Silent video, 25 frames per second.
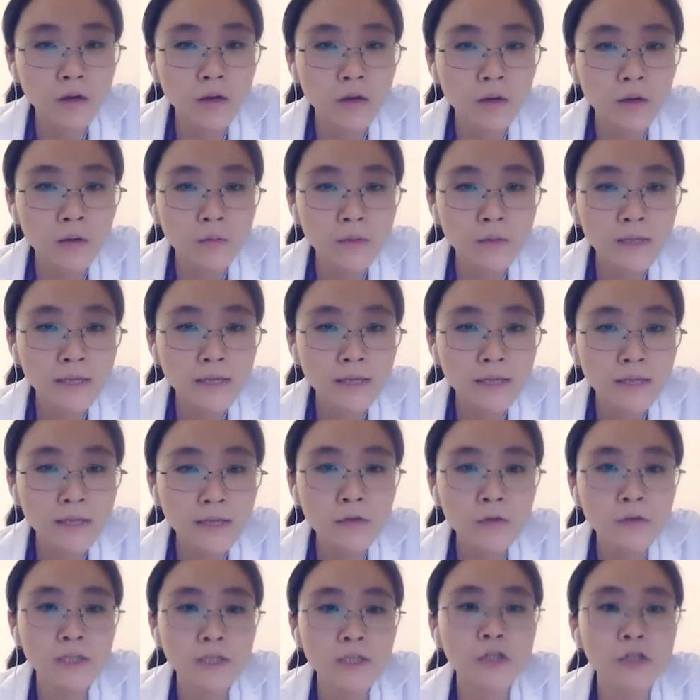really any
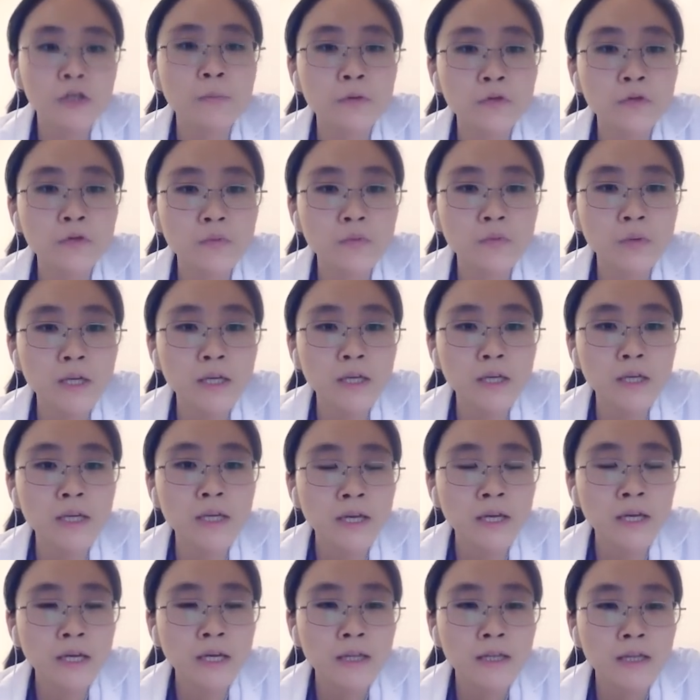relationship between
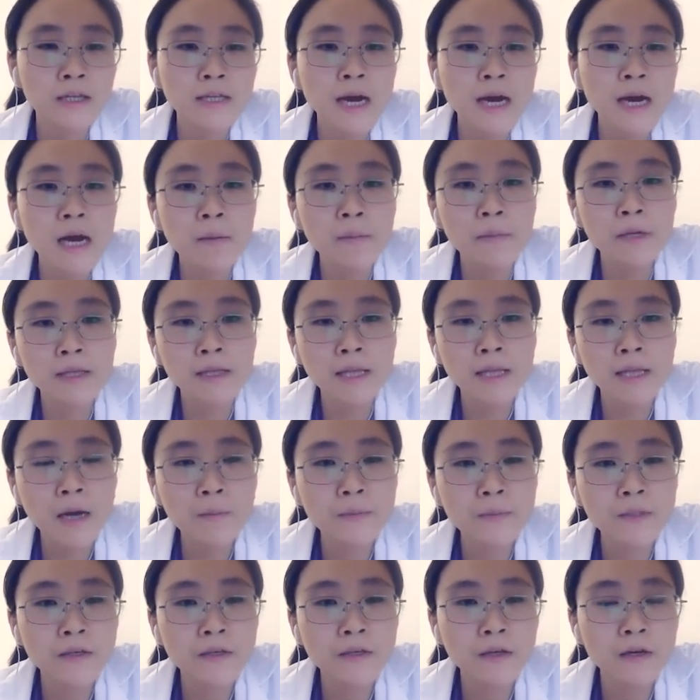the time
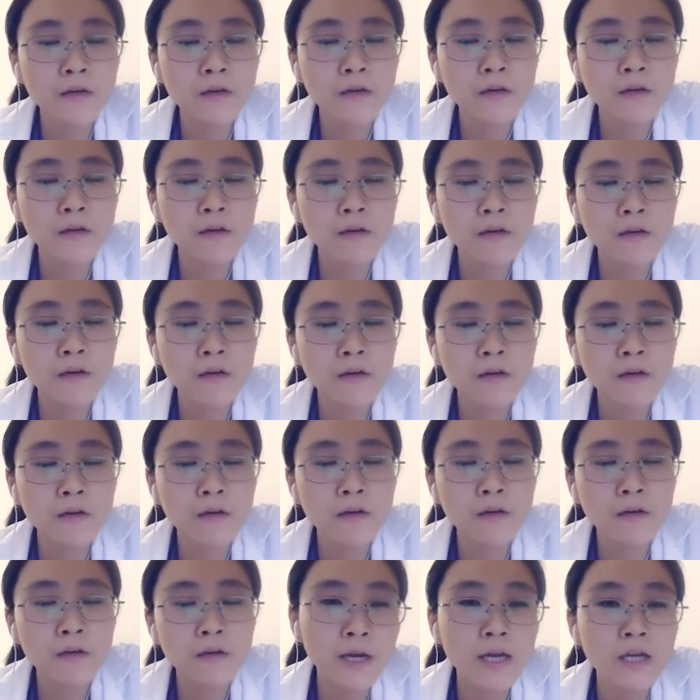elapsed from the last
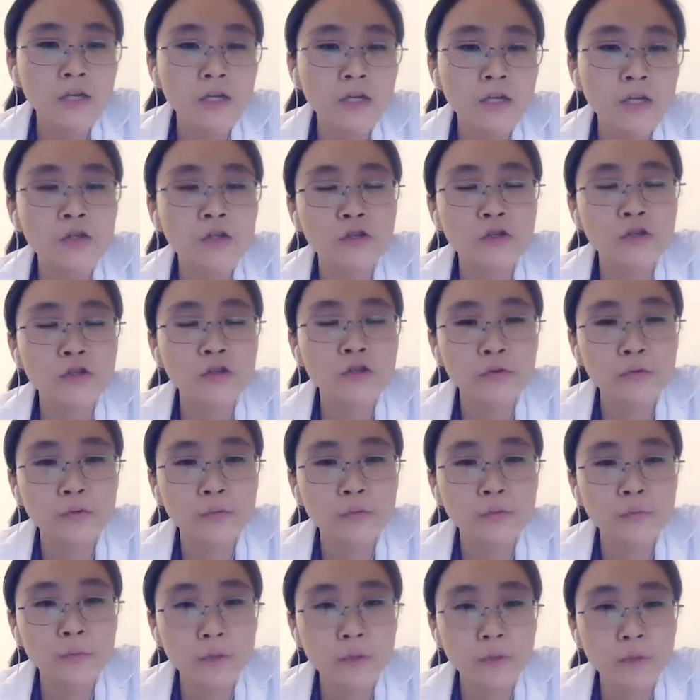sonation to
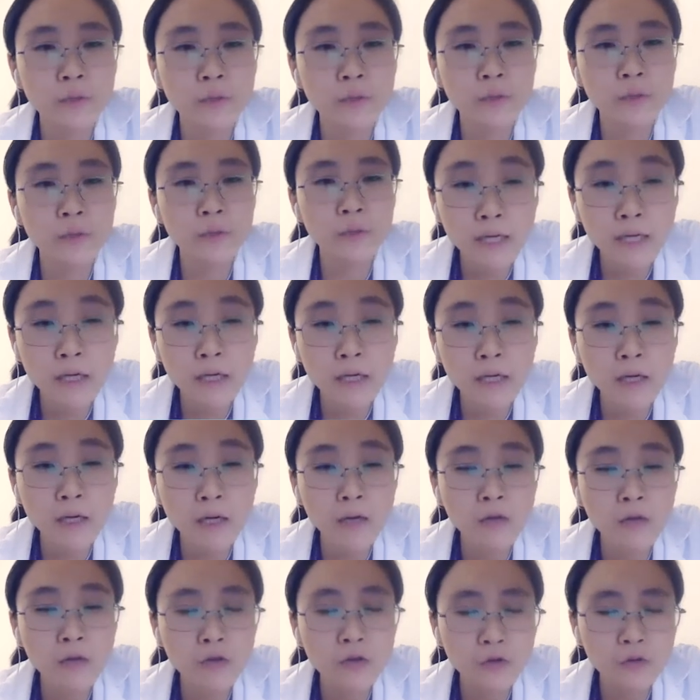BB opening,
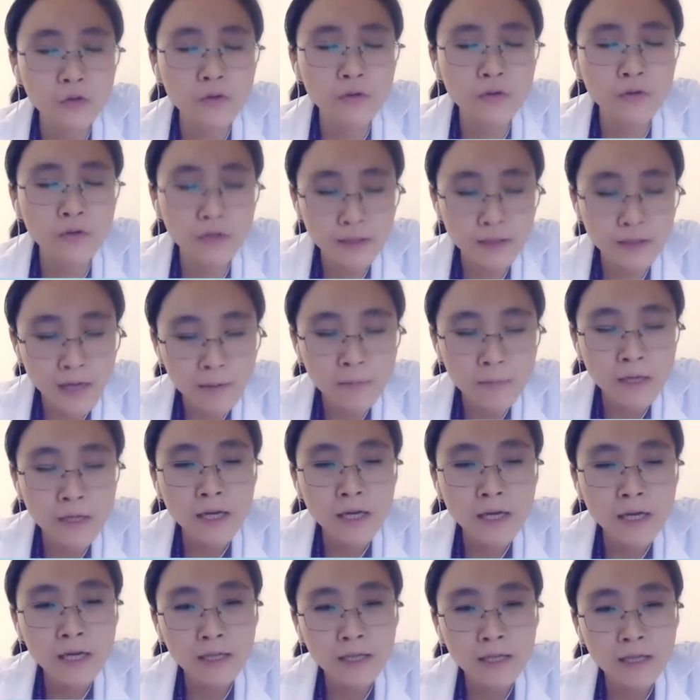time
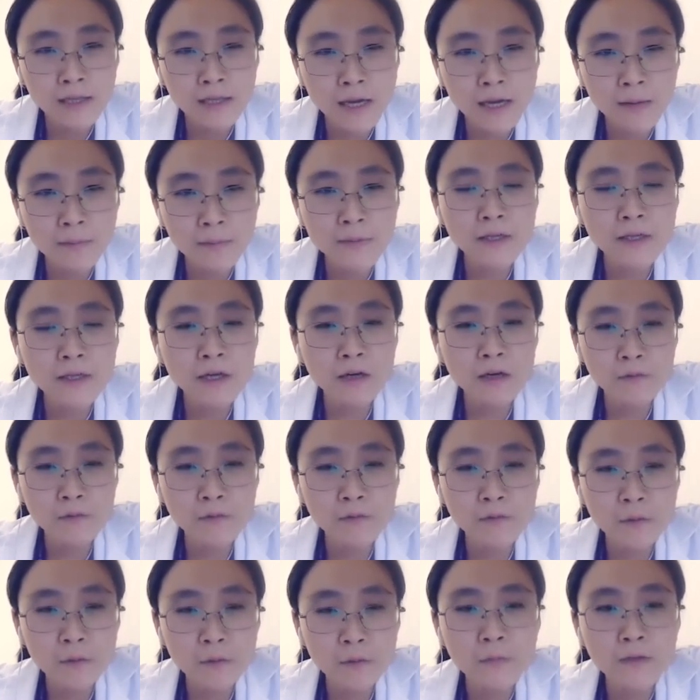lapse
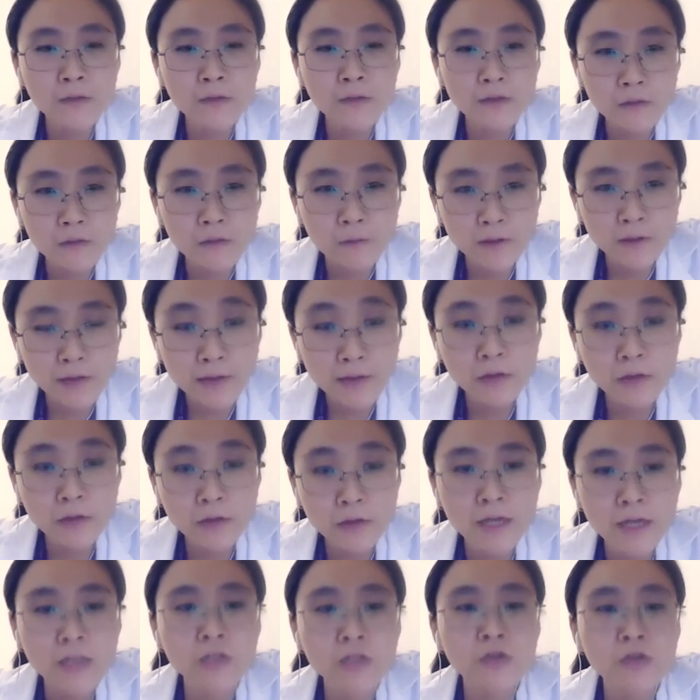from the last
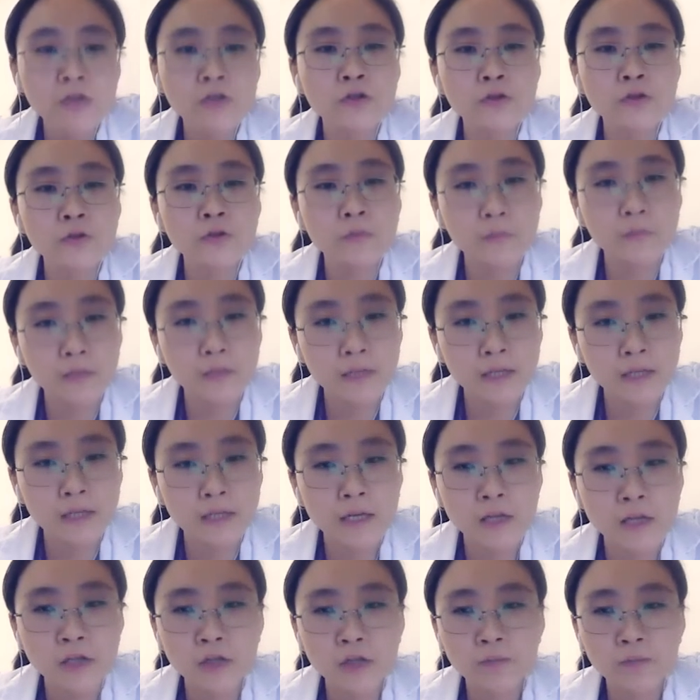sonation to the blood
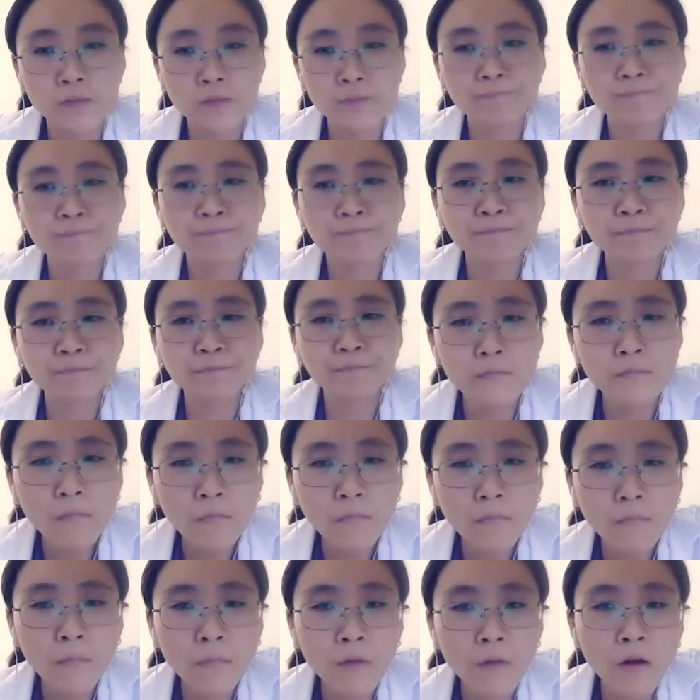collection.
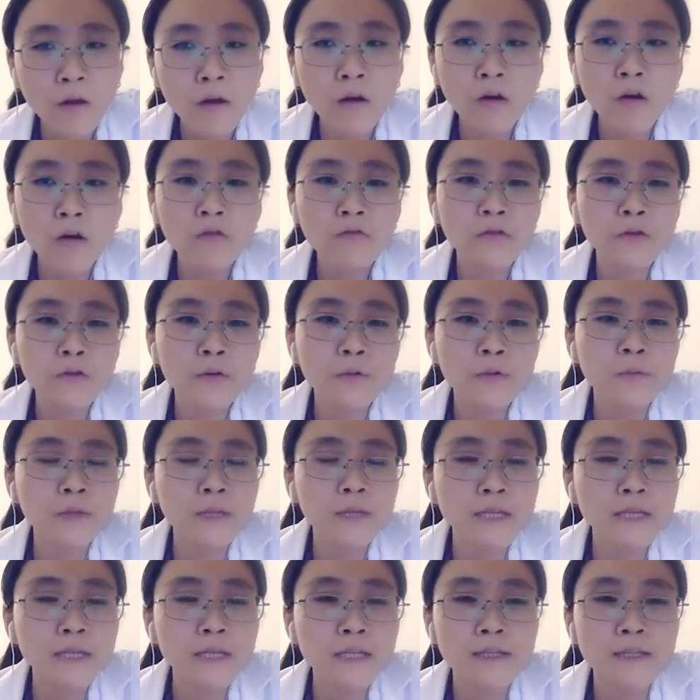However,
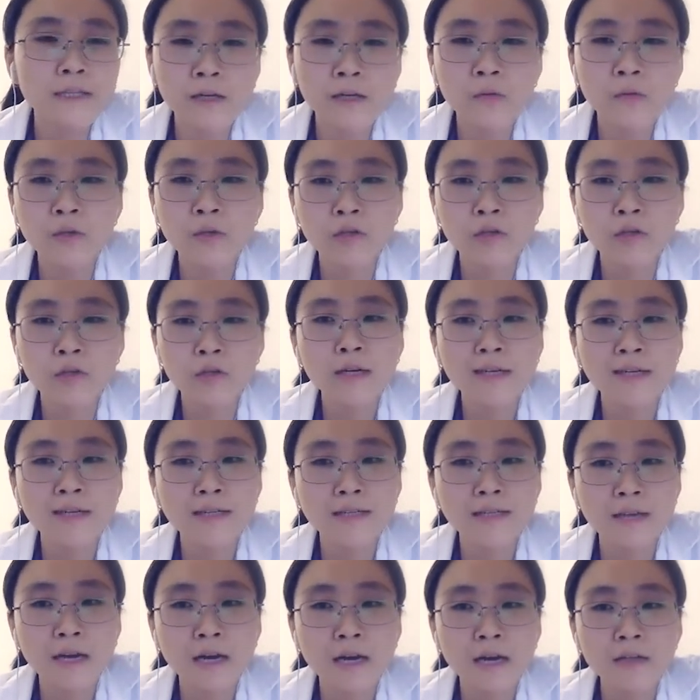really the study was not
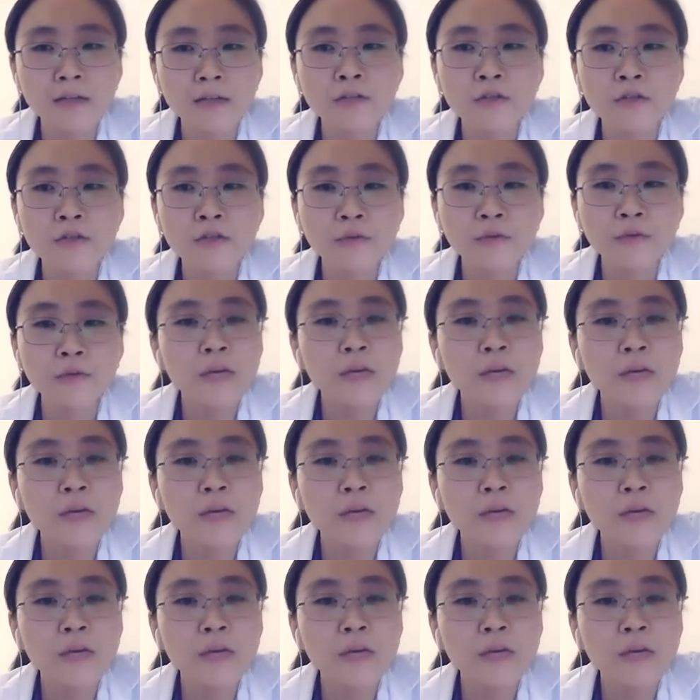designed to